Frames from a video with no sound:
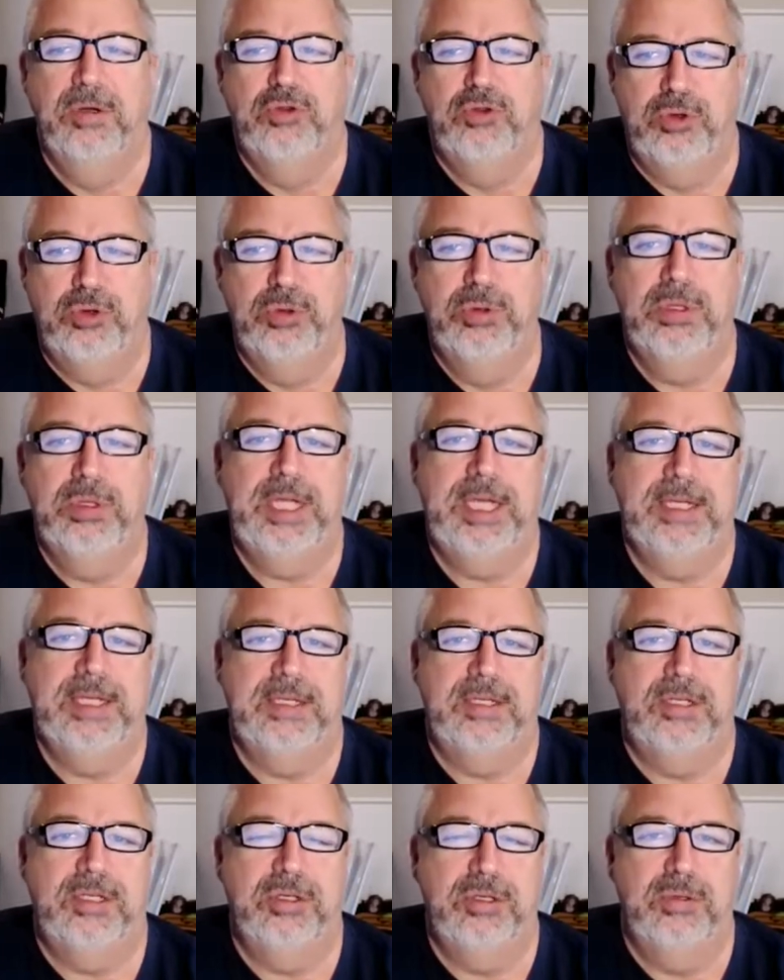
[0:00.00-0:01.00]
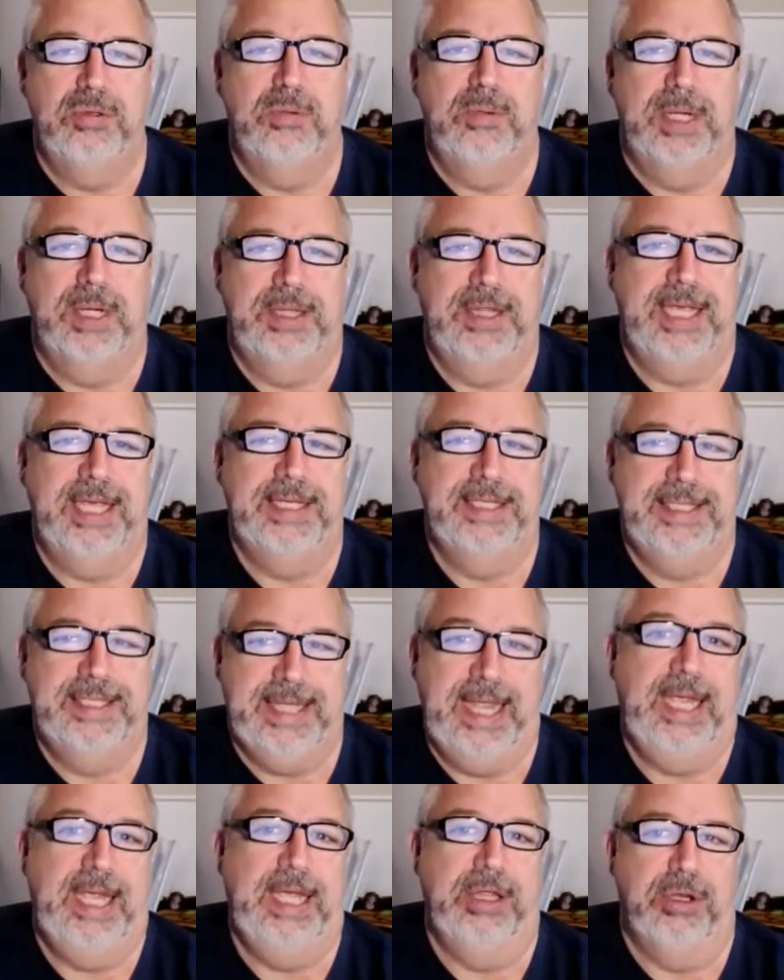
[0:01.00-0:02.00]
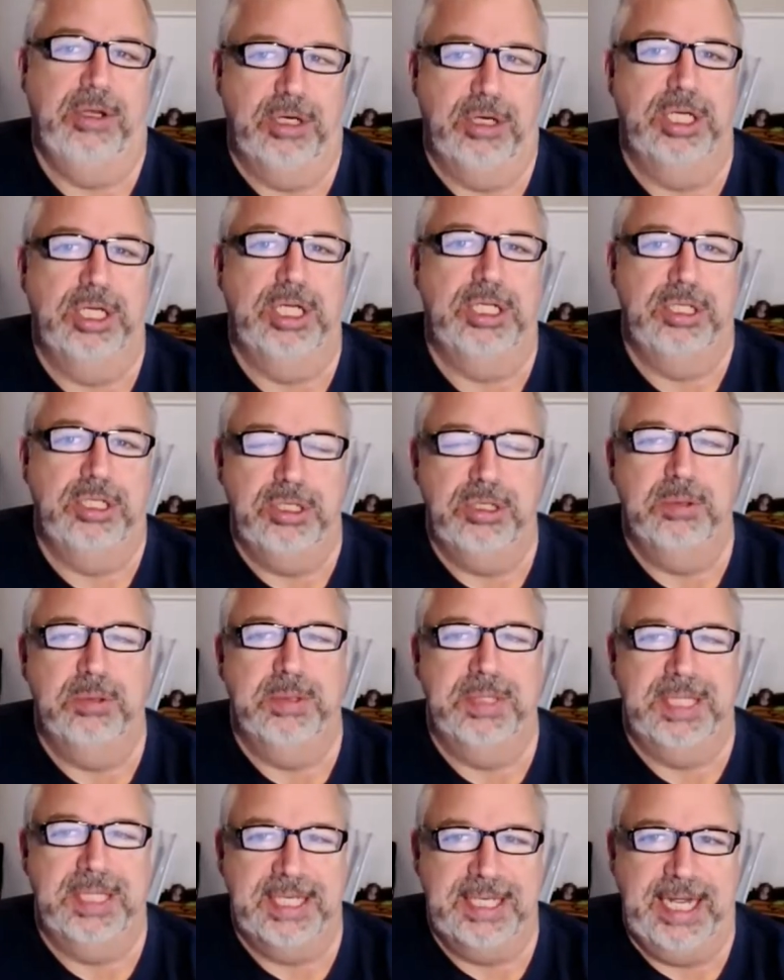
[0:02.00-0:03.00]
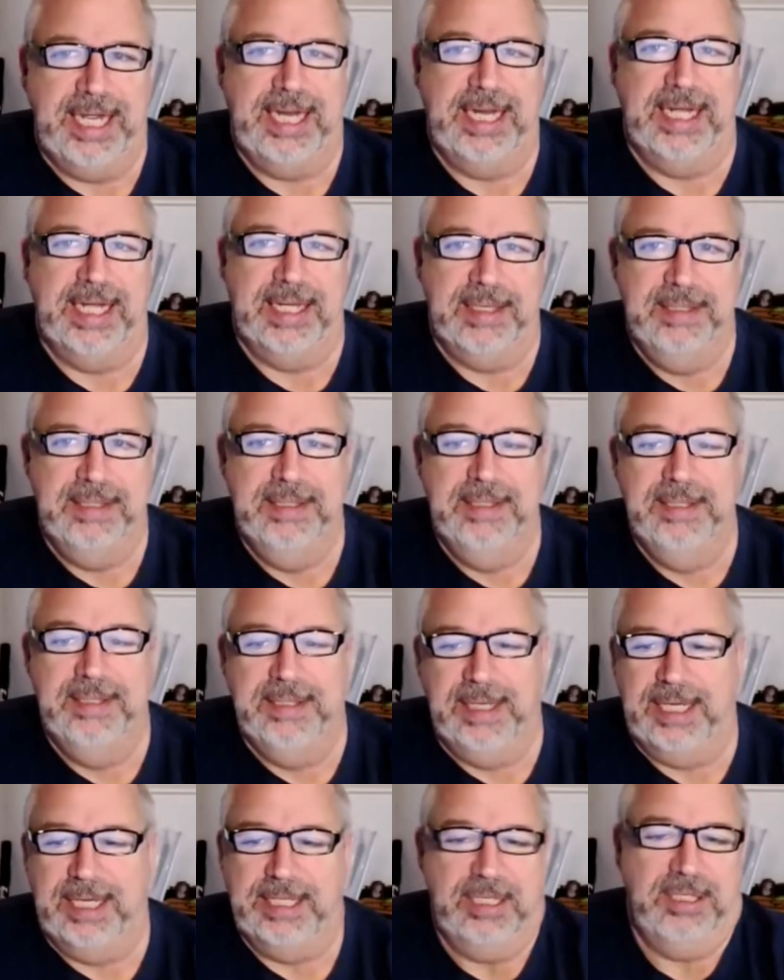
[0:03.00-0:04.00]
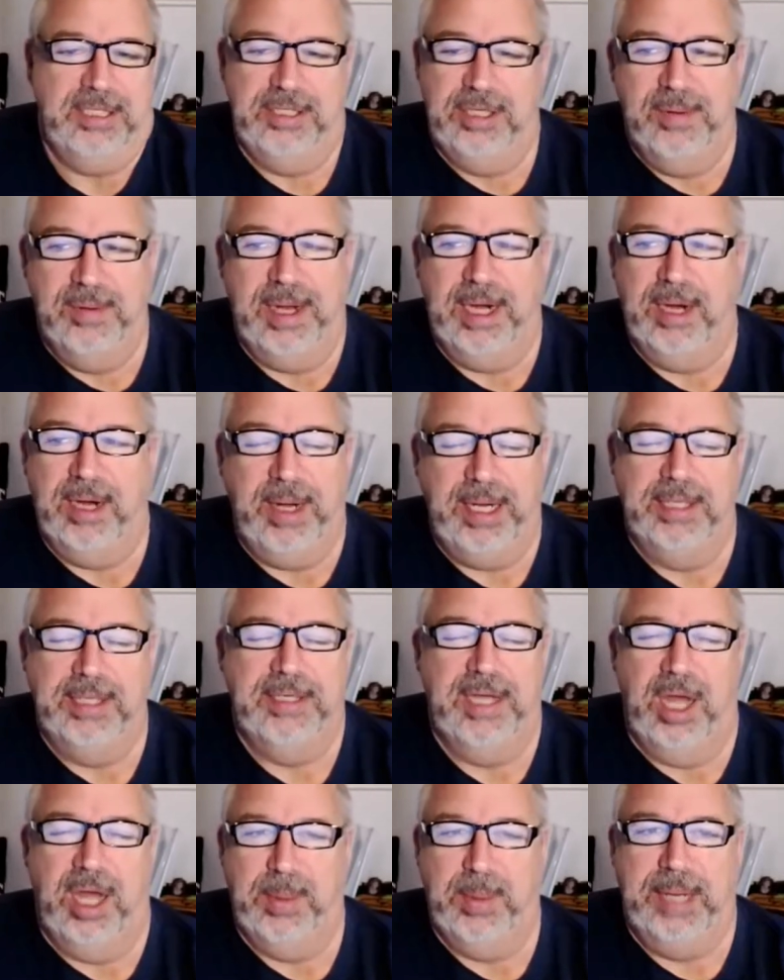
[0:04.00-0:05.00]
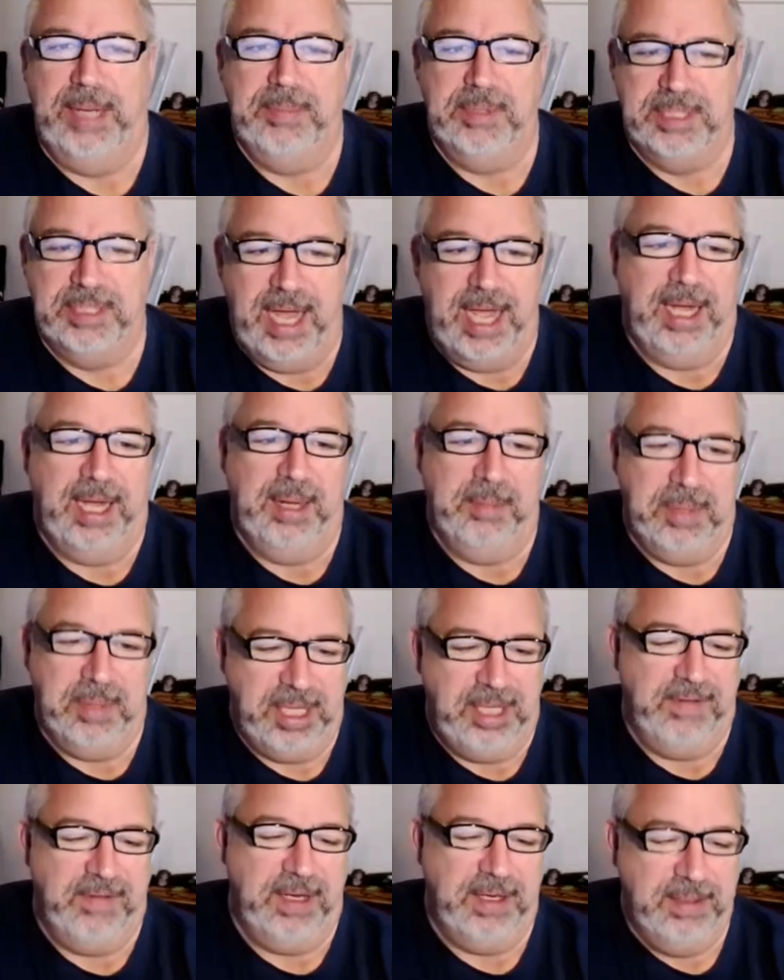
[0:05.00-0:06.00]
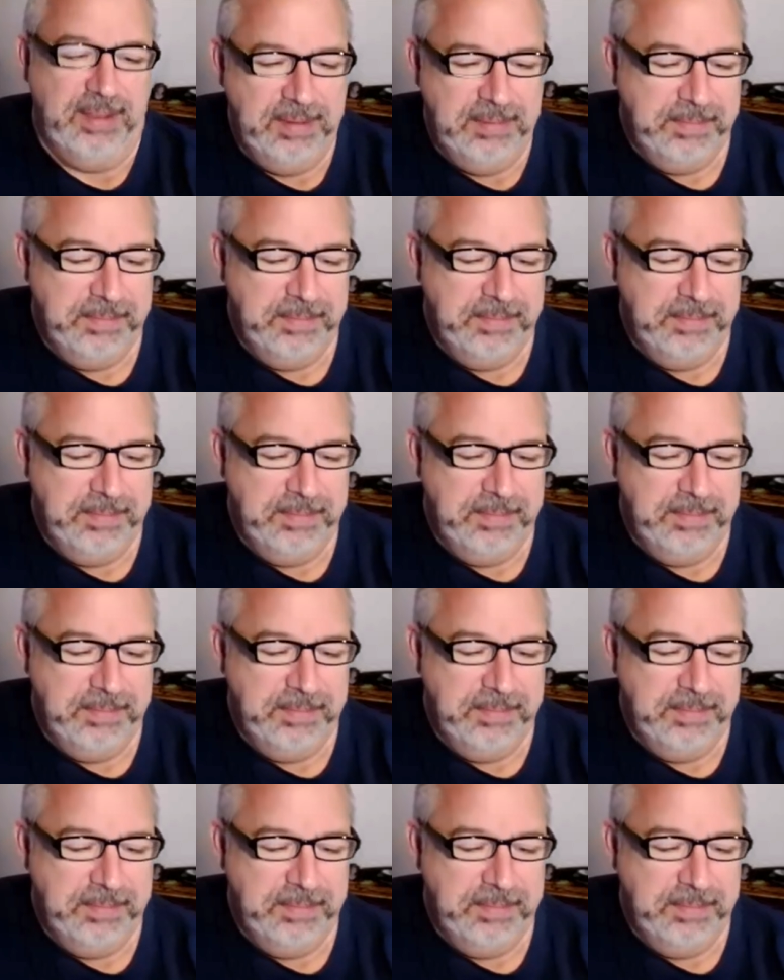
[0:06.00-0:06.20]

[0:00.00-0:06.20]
truly do what they say they're going to do with the data i just no matter what you tell me i'm just not going to believe it